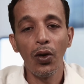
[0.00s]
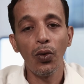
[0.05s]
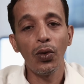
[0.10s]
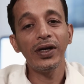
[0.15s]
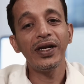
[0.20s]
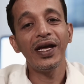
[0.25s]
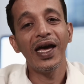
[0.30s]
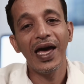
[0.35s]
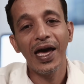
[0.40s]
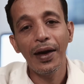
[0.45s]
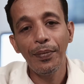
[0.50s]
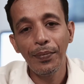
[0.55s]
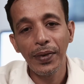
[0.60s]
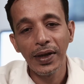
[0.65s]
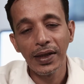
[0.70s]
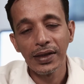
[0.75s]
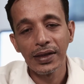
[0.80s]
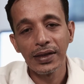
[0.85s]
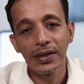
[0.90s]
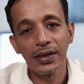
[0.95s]
What
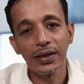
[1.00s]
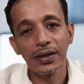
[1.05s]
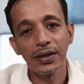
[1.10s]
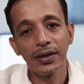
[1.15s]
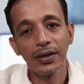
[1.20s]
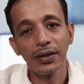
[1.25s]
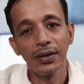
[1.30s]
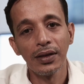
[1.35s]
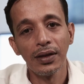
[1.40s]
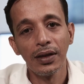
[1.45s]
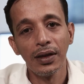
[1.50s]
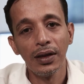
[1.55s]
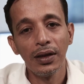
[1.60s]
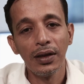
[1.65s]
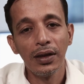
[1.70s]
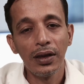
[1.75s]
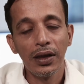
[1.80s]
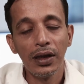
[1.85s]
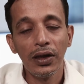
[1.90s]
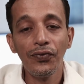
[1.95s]
happens
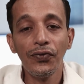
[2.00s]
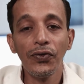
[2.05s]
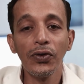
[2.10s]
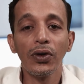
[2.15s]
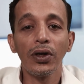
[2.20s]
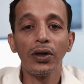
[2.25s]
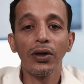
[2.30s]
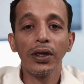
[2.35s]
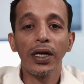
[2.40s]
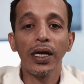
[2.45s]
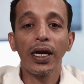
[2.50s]
if you